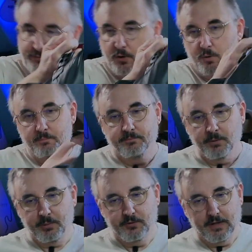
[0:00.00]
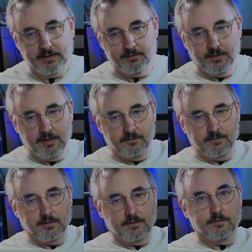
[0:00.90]
foam to protect
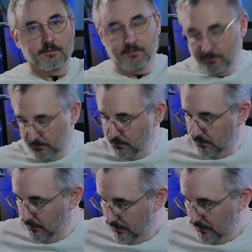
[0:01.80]
things. That's good